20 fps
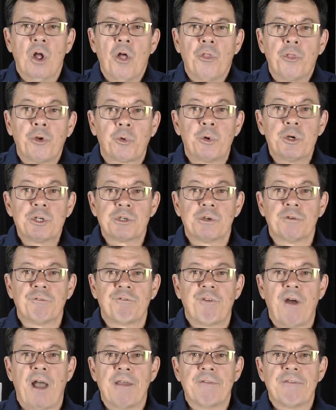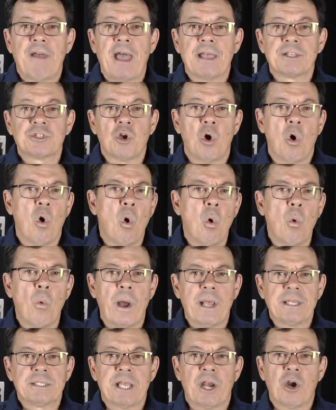The Christian faith has
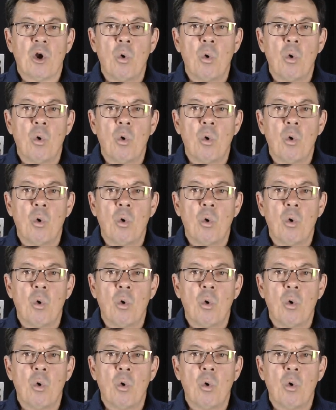always and